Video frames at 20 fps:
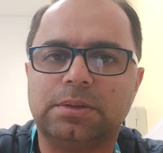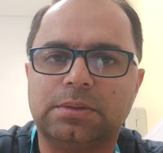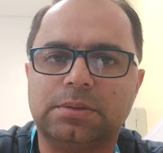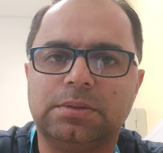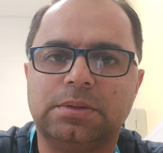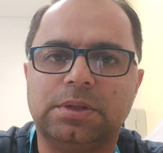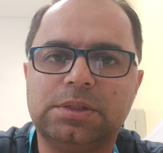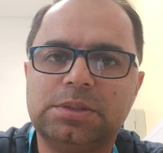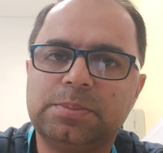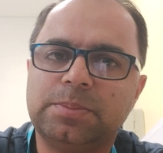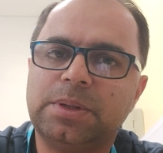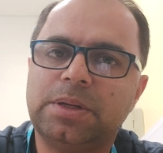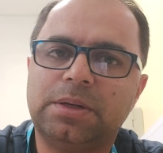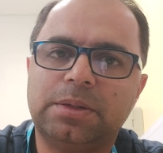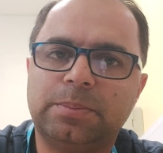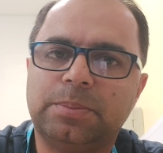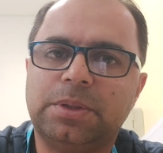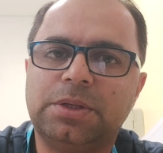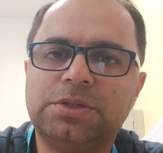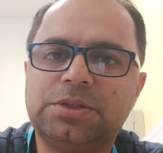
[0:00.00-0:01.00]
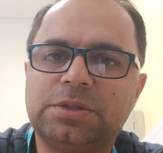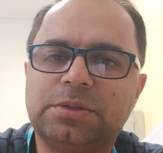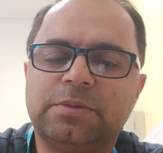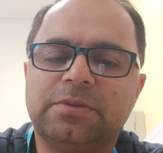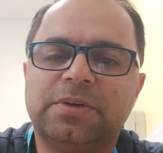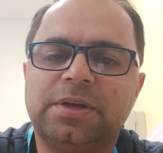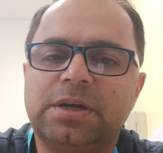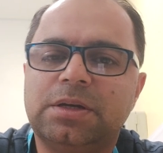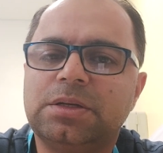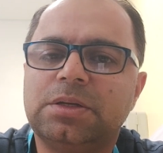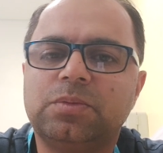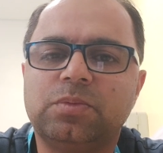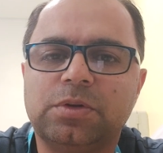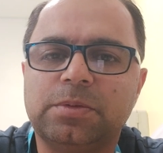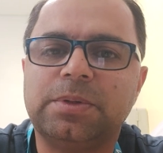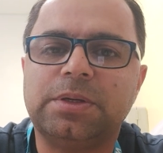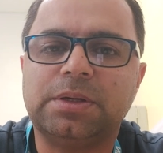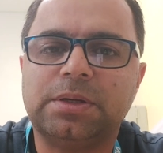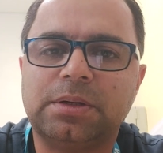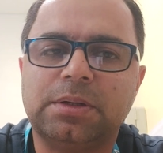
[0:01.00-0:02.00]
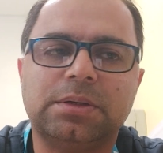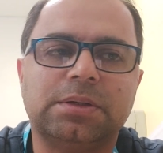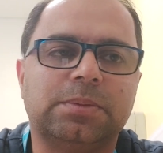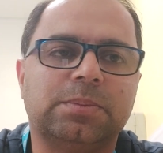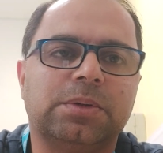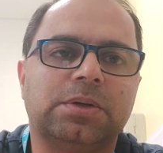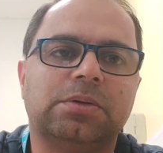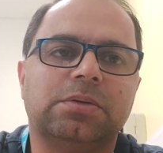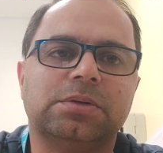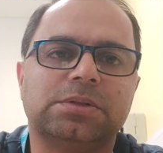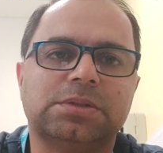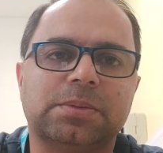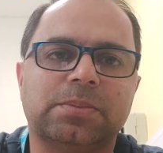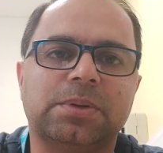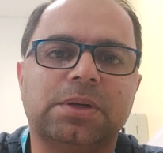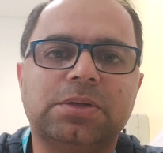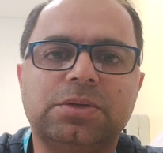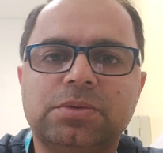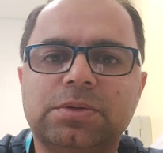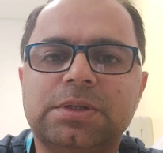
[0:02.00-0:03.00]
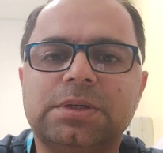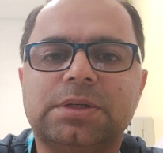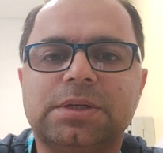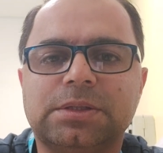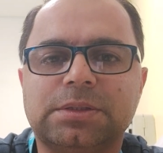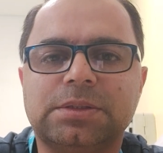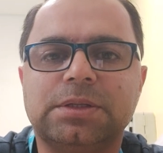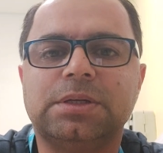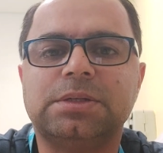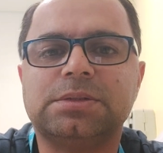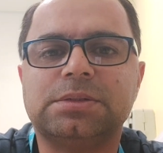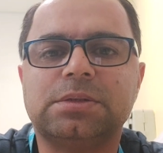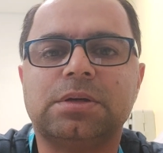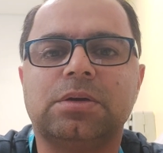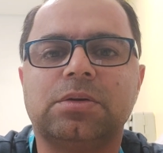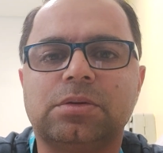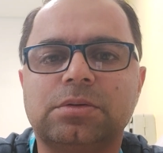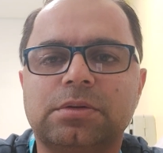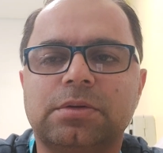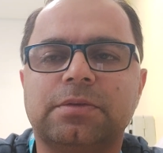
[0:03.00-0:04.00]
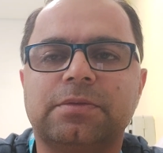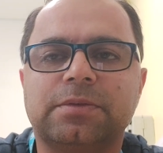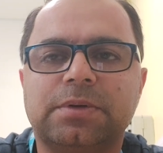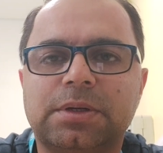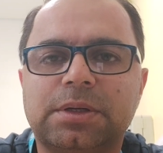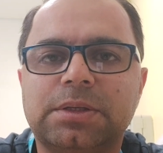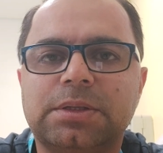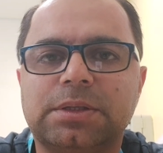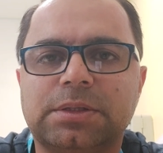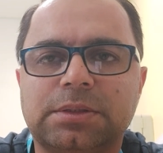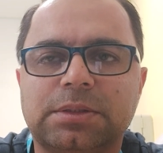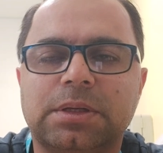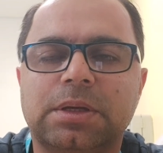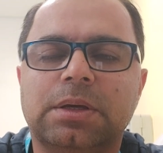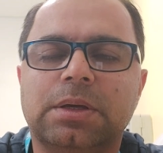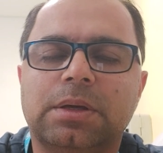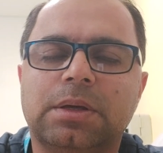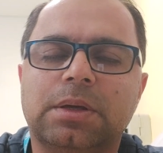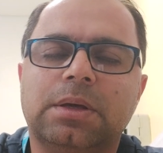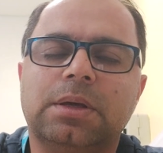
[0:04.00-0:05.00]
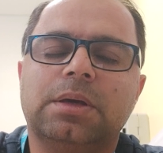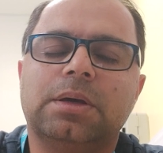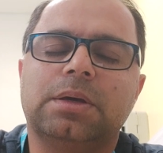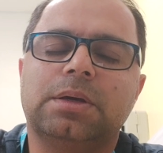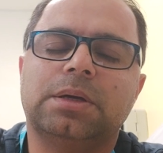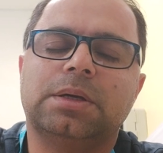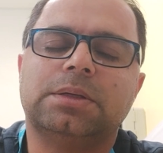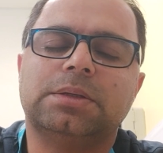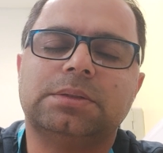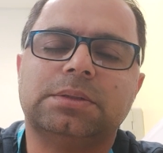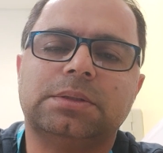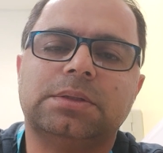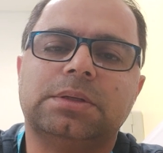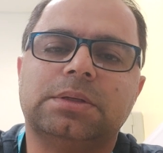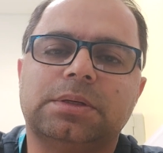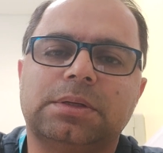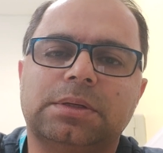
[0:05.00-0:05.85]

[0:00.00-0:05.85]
this patient ferritin will be high because the blood unit contains a lot of iron, and